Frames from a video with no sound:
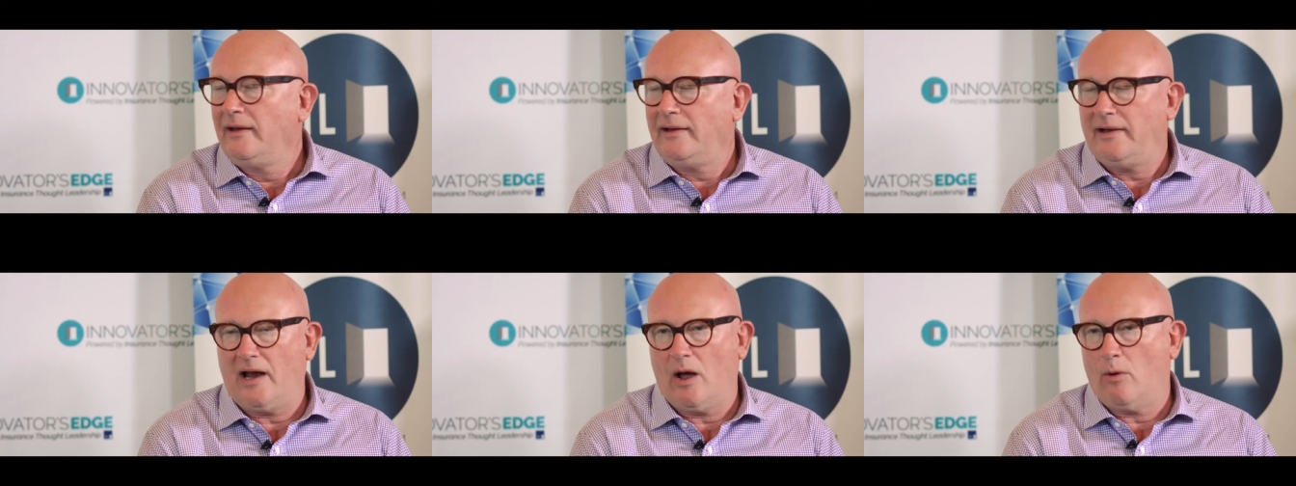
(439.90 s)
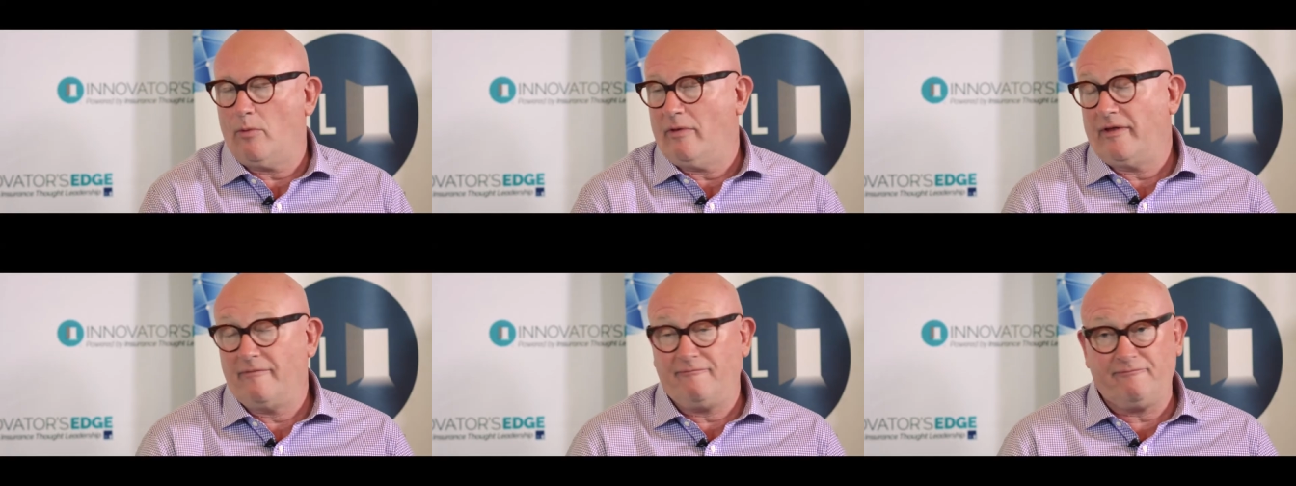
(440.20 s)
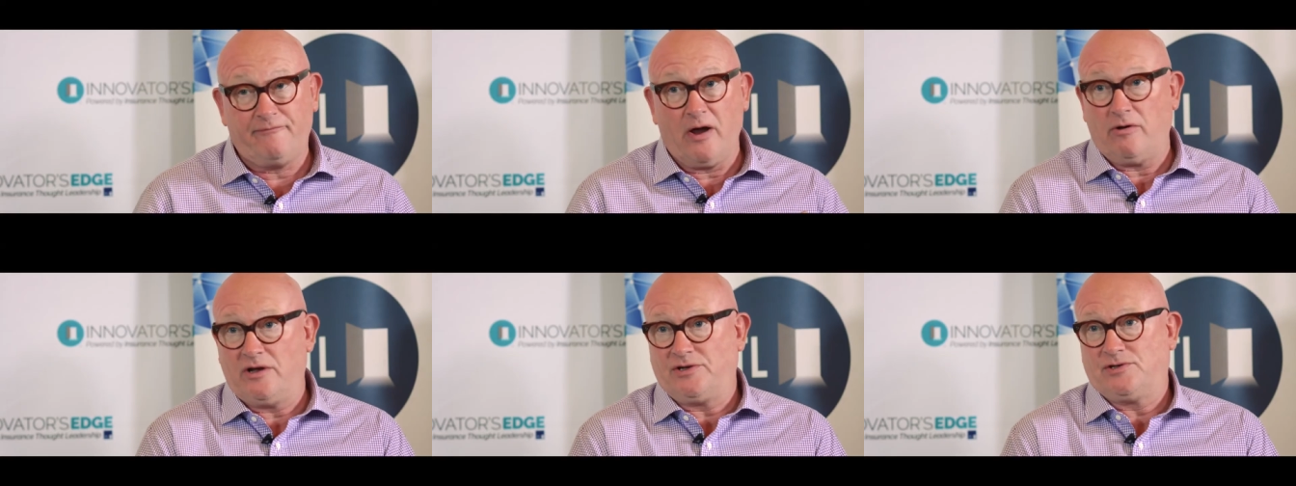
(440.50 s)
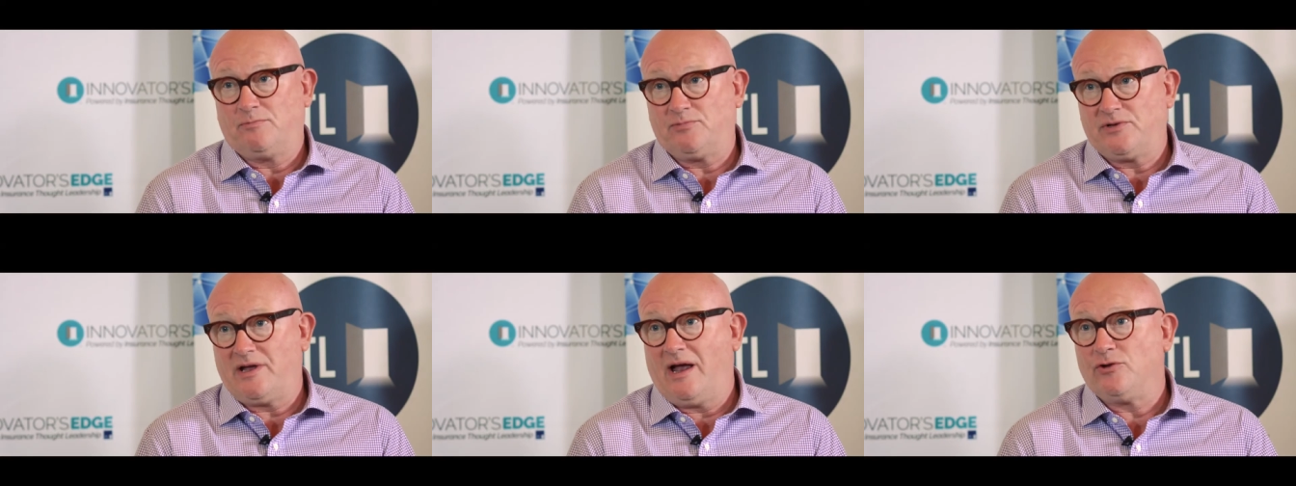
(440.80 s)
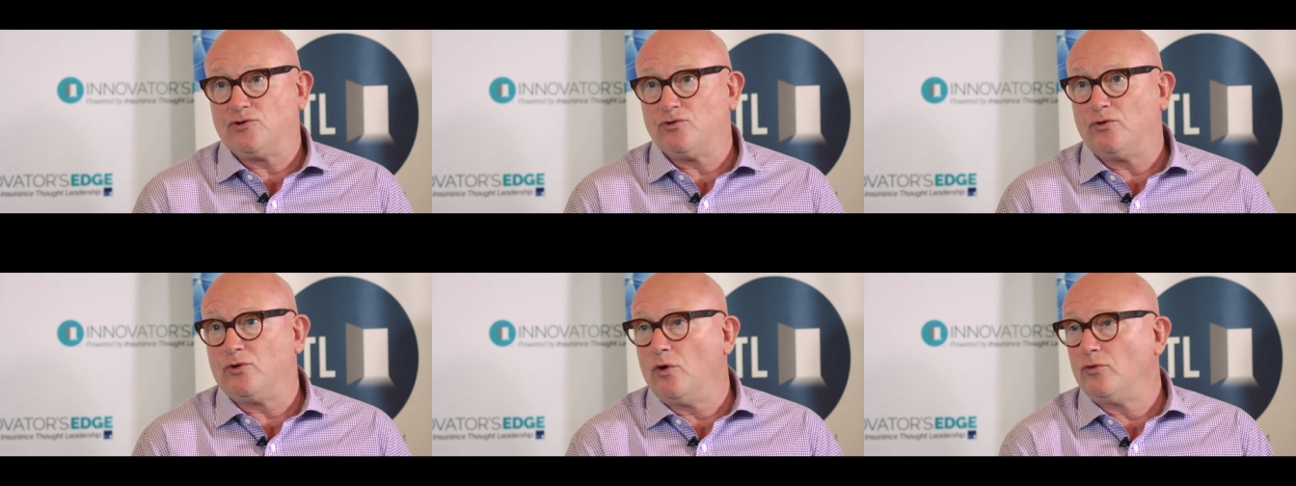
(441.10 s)
you know, with a very
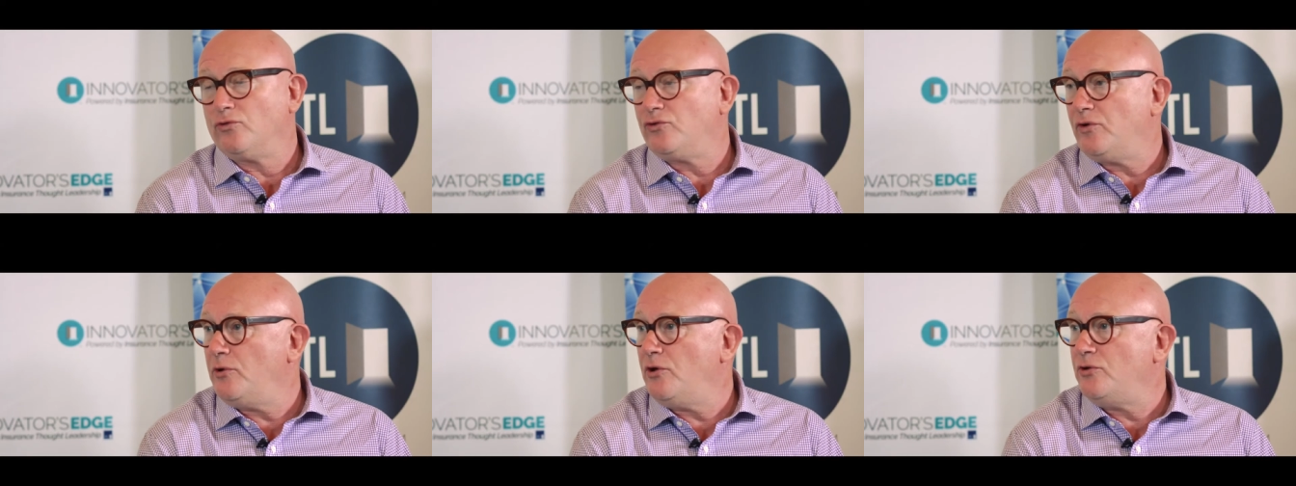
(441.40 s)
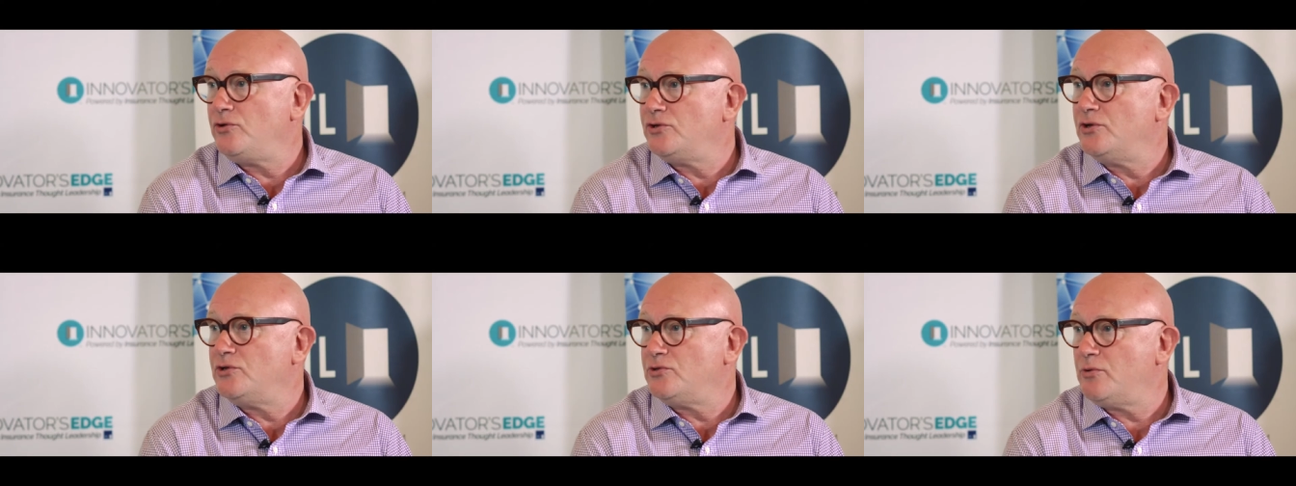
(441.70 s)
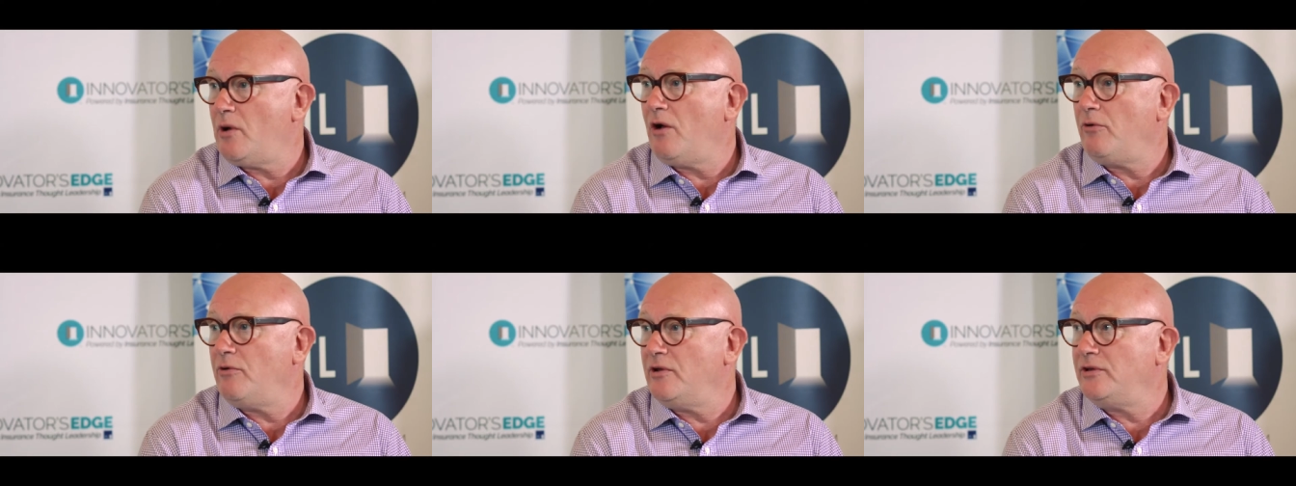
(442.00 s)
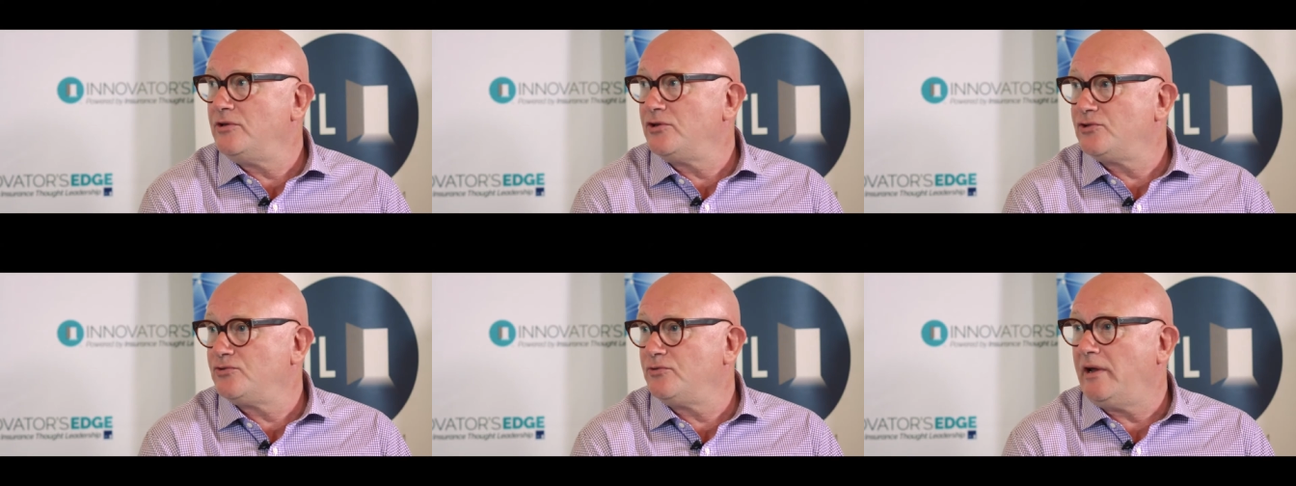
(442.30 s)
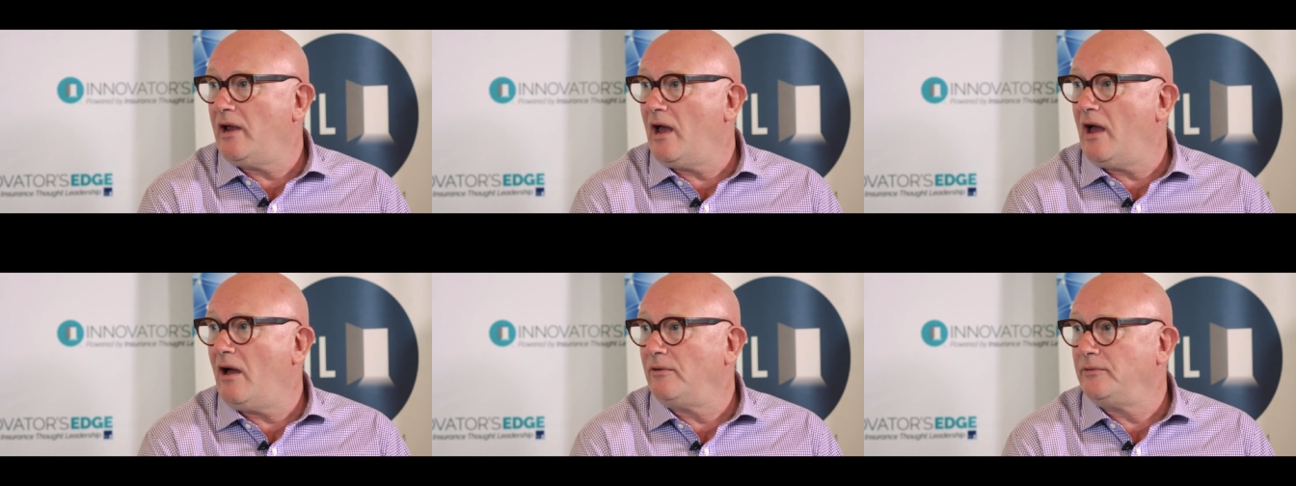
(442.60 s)
substantial contribution to our industry
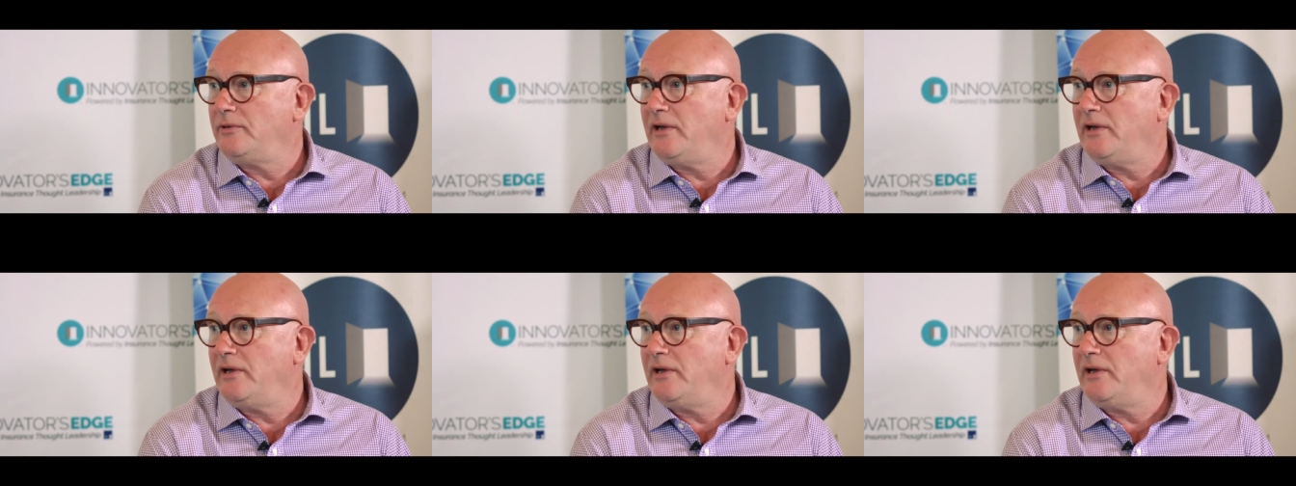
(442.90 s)
now,